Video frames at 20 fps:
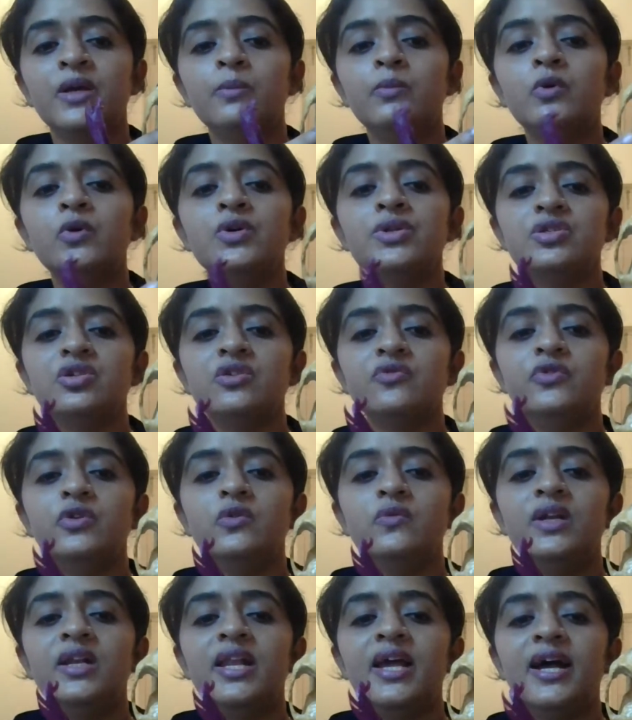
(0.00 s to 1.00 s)
Most of
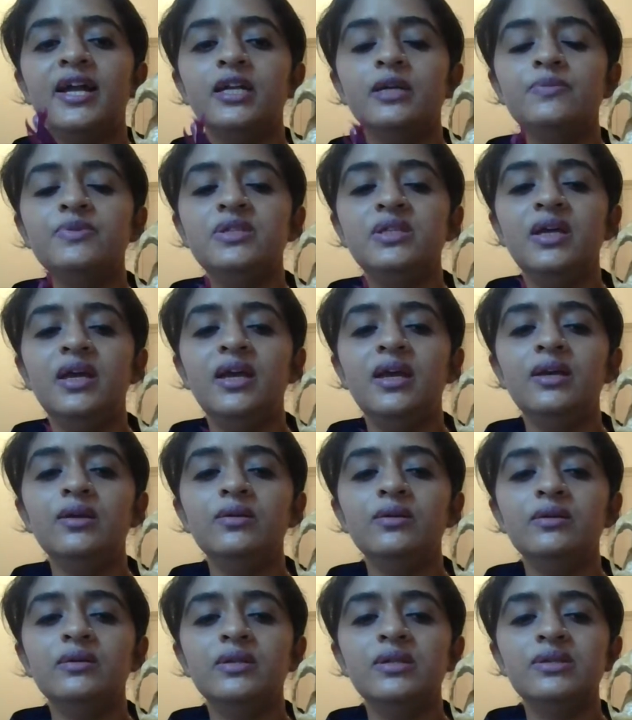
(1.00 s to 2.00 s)
you will land up
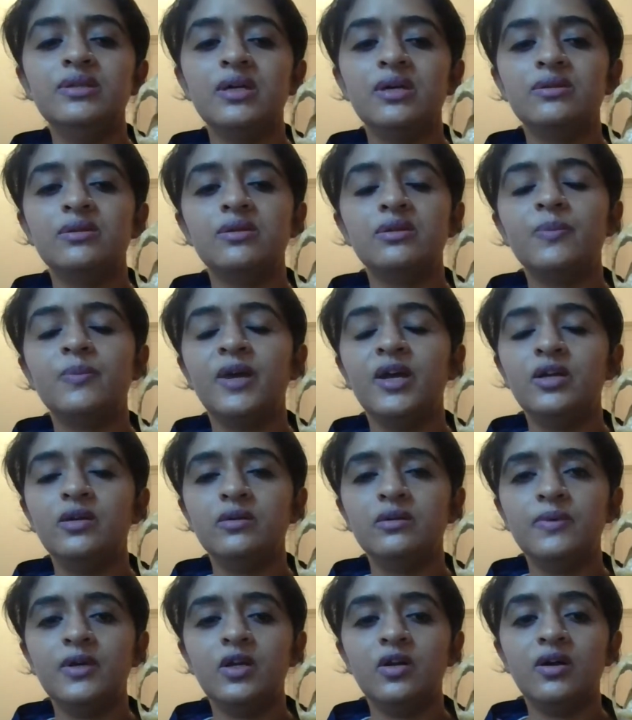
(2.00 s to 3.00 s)
saying this as a spine
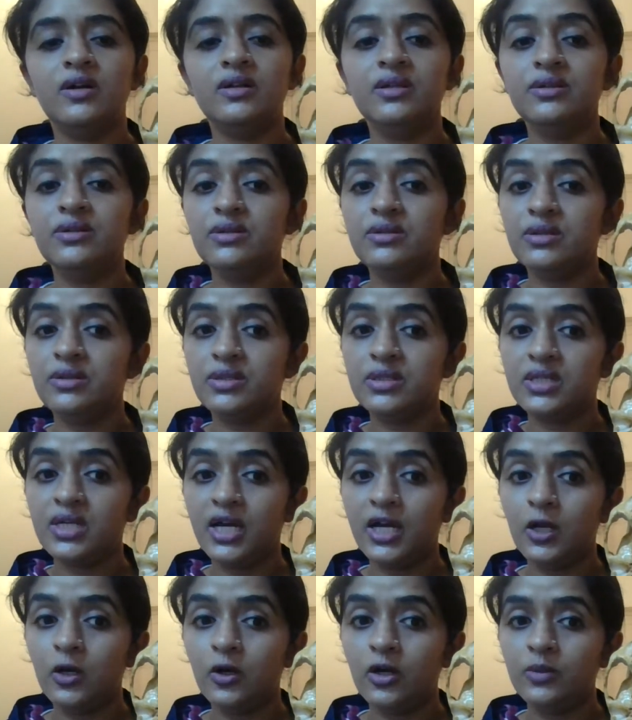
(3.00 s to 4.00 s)
of sphenoid. This is a
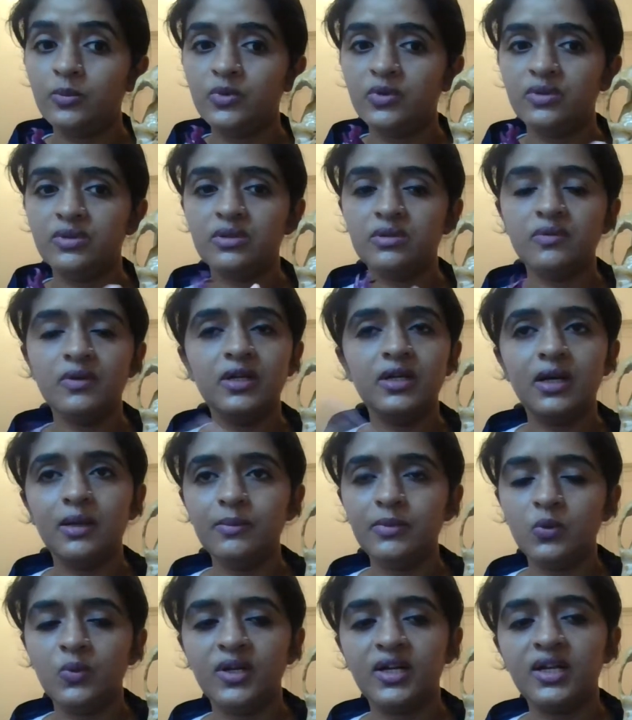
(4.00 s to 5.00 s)
styloid process. We'll
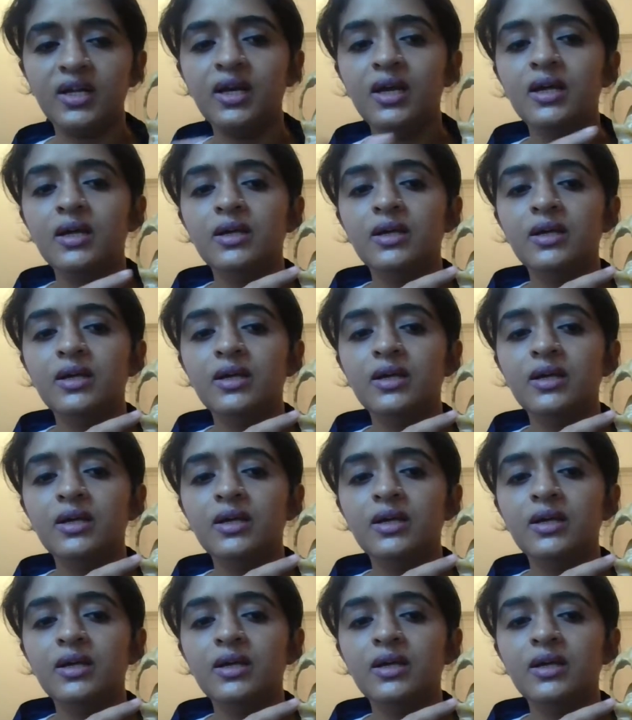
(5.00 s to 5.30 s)
come to it.